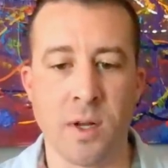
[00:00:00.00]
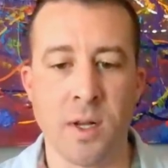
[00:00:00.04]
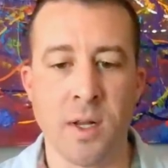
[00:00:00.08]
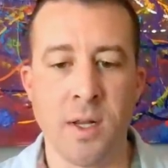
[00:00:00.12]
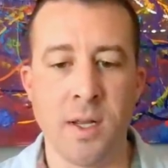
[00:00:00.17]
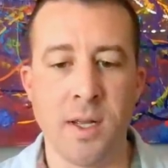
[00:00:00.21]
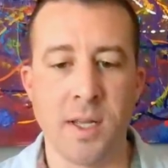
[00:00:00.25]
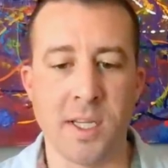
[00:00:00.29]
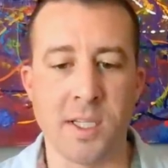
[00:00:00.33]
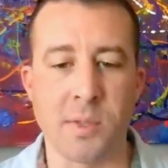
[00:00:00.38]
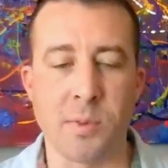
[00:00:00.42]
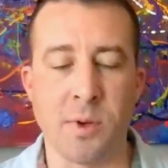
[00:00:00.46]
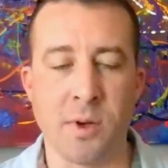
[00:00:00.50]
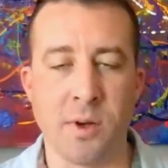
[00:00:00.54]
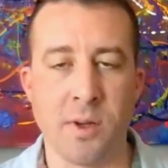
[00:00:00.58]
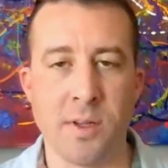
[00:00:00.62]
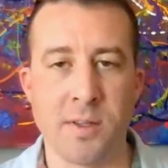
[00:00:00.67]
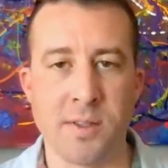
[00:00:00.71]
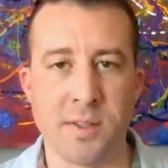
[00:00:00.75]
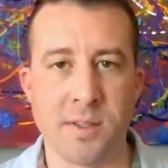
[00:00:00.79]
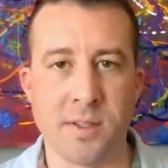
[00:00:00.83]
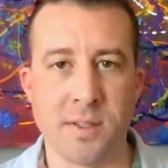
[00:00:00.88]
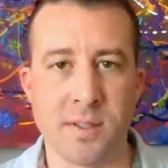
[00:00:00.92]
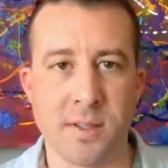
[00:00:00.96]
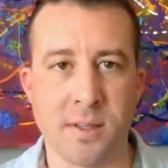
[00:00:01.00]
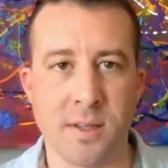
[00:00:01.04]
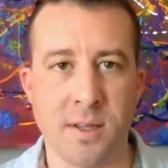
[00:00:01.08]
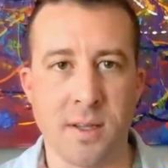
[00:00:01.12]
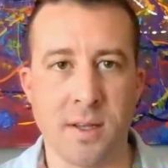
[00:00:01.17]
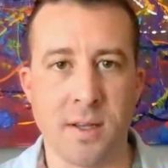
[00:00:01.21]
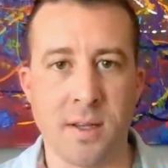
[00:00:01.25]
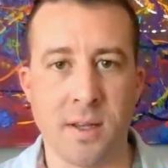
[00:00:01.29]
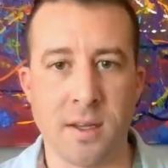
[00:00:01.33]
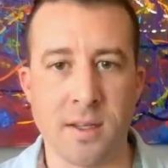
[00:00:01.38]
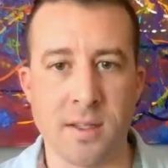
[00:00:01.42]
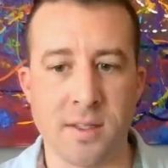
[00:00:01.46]
experiences that
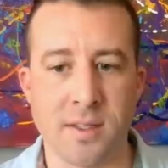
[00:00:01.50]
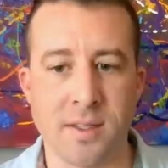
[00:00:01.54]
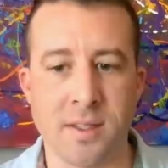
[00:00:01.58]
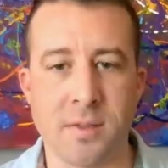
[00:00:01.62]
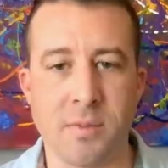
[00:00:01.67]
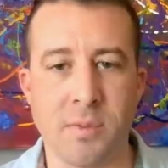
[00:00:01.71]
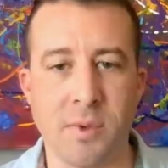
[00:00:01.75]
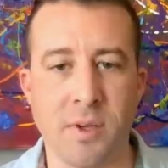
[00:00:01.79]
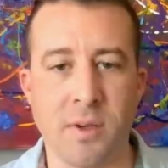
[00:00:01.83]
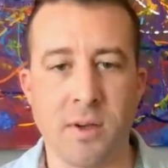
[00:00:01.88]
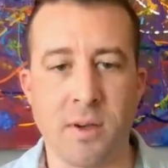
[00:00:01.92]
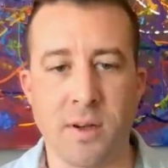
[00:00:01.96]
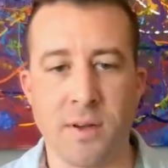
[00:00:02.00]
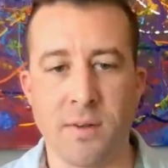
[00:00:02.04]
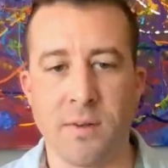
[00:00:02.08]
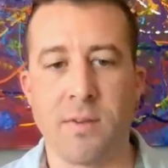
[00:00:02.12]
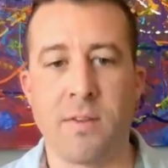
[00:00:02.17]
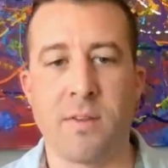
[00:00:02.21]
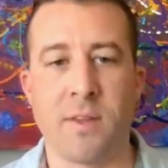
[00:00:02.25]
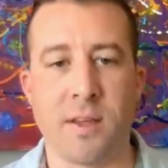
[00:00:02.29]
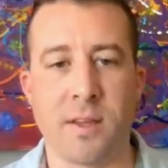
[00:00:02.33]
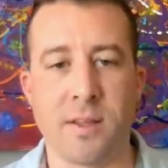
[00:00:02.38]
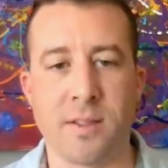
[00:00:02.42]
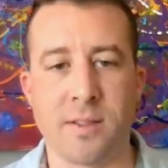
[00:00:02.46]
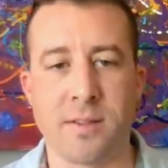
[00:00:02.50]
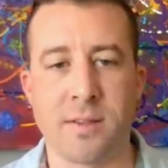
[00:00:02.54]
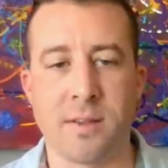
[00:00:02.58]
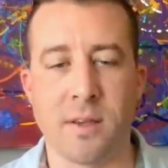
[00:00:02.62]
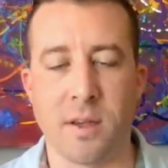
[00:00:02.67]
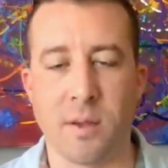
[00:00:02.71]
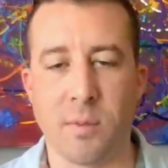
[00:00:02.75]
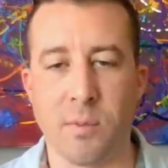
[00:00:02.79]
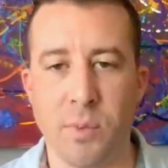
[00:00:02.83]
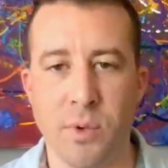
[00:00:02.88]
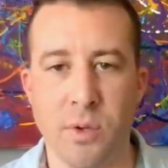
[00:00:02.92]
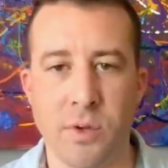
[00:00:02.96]
exist beyond things like
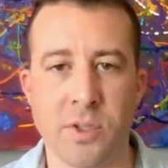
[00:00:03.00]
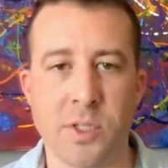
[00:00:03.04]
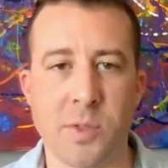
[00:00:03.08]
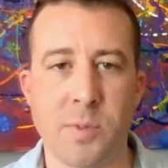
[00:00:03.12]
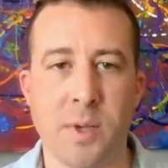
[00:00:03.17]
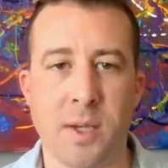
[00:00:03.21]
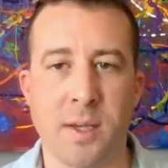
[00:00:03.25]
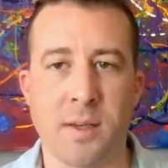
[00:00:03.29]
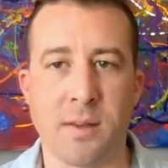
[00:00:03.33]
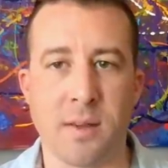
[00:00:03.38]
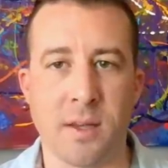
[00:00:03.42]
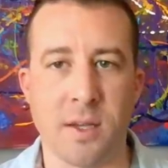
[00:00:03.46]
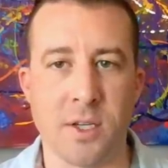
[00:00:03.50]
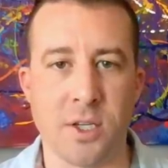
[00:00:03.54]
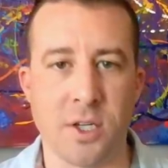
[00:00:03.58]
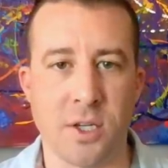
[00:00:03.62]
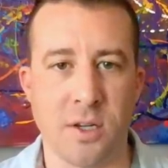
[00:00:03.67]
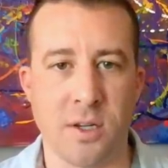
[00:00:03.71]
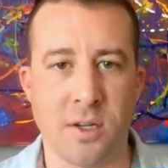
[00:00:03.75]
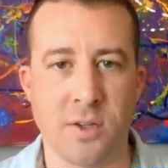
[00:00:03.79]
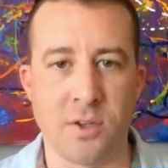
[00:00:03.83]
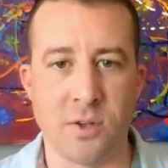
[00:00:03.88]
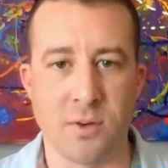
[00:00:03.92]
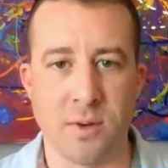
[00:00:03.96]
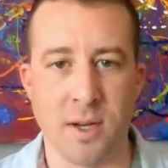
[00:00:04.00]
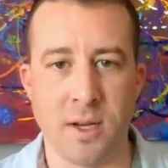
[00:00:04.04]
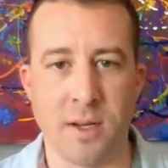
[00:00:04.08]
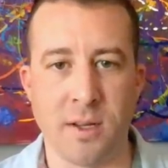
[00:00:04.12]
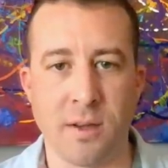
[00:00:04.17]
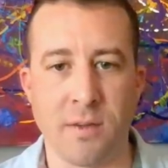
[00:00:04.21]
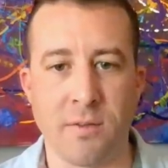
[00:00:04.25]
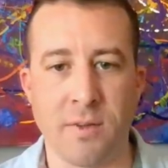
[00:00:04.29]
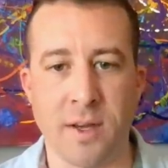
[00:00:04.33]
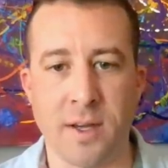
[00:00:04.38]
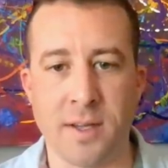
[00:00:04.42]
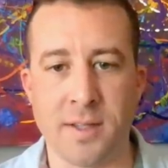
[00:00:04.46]
pure speculation and trading of
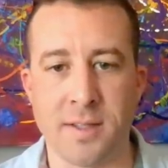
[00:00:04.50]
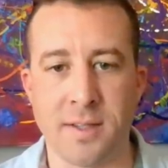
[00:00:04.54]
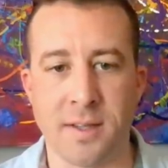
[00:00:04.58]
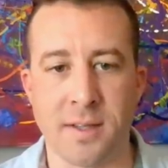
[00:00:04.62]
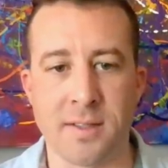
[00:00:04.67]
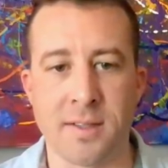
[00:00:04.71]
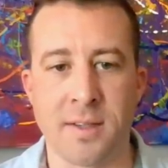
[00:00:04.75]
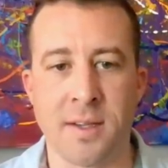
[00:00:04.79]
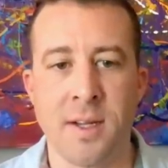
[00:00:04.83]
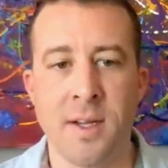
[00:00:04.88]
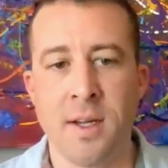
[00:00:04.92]
assets,